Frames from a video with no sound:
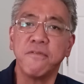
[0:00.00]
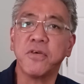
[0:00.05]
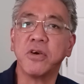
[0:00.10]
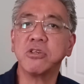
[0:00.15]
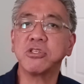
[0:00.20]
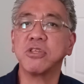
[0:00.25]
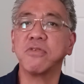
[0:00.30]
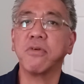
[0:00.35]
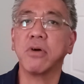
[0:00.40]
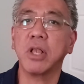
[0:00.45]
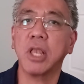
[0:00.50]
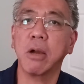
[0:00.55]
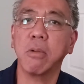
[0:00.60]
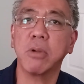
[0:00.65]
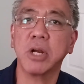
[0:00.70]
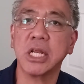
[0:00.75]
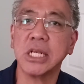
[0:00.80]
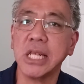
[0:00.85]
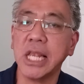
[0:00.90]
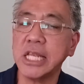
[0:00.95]
First of all, I
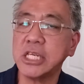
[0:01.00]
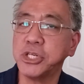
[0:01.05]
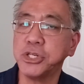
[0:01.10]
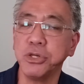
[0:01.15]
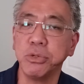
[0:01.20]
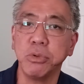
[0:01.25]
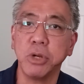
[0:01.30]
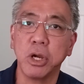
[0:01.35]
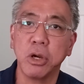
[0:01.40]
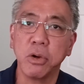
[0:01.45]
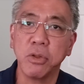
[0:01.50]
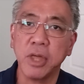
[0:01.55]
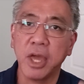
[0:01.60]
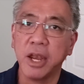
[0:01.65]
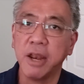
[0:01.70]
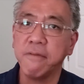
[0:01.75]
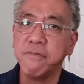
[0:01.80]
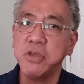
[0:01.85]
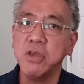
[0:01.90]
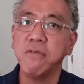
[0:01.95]
wanted to let you know
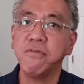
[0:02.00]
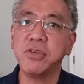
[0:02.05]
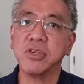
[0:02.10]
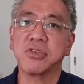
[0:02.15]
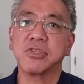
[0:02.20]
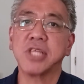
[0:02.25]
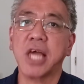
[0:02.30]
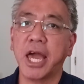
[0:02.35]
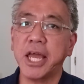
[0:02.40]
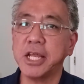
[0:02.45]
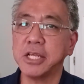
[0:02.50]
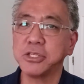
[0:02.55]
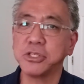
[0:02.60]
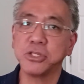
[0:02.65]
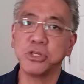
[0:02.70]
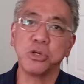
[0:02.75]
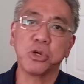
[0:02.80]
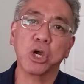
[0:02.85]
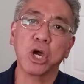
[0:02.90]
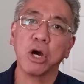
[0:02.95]
that if you've decided
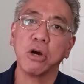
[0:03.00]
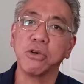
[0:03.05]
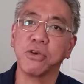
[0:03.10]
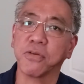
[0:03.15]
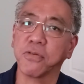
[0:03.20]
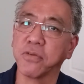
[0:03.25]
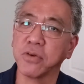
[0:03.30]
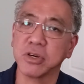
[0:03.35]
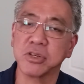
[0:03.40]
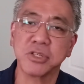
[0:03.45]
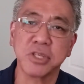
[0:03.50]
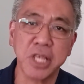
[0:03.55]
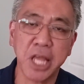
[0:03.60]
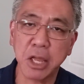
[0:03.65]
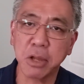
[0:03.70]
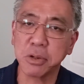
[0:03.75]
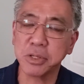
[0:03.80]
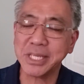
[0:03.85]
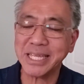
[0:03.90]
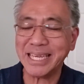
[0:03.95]
to coach First
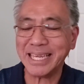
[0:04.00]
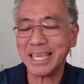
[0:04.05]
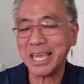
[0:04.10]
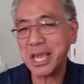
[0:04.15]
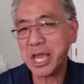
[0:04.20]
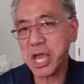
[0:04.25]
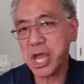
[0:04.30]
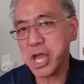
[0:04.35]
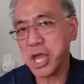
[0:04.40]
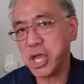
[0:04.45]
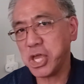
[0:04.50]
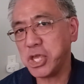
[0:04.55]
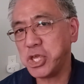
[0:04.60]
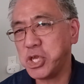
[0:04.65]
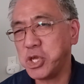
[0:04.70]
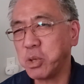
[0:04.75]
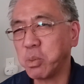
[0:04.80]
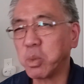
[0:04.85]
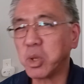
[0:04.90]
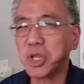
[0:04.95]
Lego League,
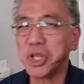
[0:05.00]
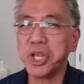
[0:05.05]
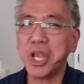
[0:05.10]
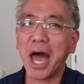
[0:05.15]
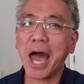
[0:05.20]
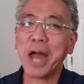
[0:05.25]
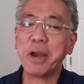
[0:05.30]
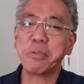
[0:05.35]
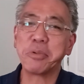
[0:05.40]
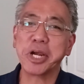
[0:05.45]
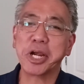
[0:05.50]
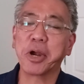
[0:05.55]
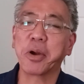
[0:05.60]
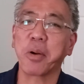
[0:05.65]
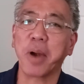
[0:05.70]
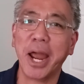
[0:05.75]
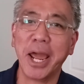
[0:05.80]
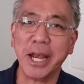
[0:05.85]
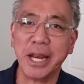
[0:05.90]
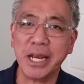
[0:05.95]
you will not
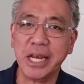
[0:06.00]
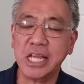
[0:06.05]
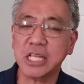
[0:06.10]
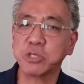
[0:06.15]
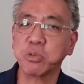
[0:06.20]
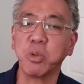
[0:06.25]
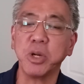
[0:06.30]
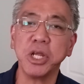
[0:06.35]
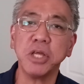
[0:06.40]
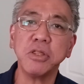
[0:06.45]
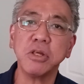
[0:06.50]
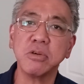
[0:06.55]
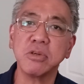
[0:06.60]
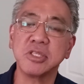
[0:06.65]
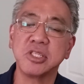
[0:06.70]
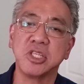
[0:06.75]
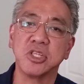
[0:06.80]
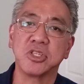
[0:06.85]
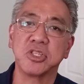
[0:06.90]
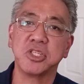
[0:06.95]
regret it. It's one of
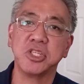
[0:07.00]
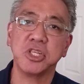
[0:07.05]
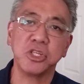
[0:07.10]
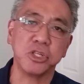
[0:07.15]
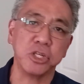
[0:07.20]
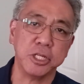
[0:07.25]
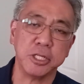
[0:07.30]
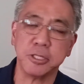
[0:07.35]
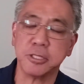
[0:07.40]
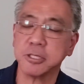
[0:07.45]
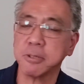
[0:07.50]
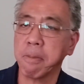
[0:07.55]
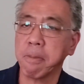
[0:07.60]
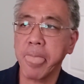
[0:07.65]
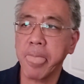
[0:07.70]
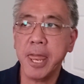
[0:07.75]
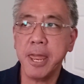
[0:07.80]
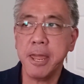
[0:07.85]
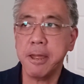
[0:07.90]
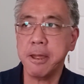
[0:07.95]
those decisions
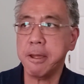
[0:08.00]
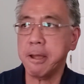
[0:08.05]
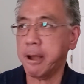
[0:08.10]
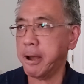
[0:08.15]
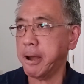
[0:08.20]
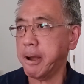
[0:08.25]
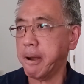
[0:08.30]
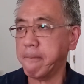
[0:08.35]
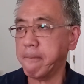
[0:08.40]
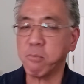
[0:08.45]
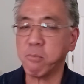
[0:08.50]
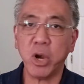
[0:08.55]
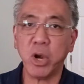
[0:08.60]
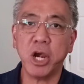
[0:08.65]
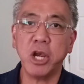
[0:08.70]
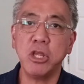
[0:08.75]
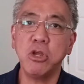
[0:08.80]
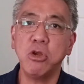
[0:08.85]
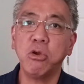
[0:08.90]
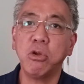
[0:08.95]

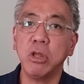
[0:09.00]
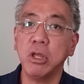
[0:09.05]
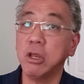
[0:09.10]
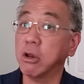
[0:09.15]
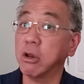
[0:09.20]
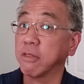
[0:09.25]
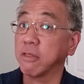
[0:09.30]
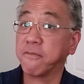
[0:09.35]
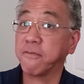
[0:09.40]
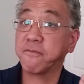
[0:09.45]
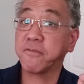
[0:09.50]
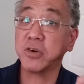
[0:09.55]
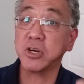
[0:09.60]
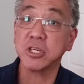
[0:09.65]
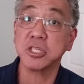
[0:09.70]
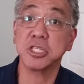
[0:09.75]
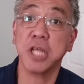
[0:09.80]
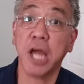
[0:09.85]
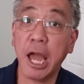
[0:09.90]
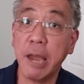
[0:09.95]
where you know, the
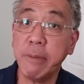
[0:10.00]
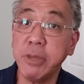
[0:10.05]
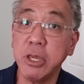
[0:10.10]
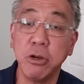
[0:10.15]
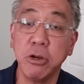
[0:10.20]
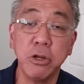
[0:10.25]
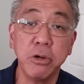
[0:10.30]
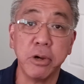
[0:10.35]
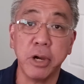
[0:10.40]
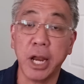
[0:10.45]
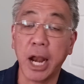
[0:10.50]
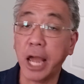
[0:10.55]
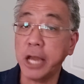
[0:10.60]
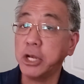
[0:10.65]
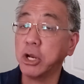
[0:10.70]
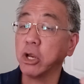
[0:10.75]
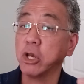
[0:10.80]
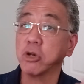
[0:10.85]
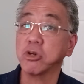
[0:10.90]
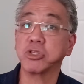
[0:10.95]
first time you do it,
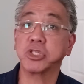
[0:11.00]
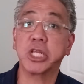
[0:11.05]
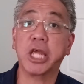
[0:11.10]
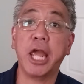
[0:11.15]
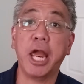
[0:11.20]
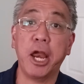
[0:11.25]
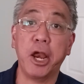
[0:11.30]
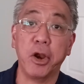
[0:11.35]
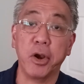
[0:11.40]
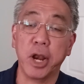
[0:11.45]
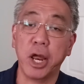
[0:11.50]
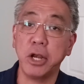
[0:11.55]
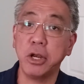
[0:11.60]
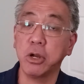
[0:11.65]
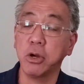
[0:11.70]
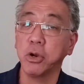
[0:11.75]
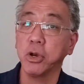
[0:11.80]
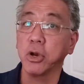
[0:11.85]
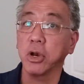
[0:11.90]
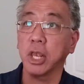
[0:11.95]
I know you're scared. I
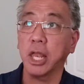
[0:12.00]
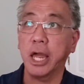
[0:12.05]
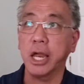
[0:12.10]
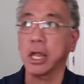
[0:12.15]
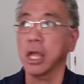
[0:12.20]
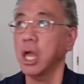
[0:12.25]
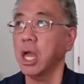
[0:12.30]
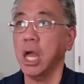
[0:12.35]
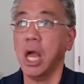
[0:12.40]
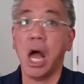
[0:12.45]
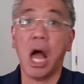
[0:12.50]
know you're like,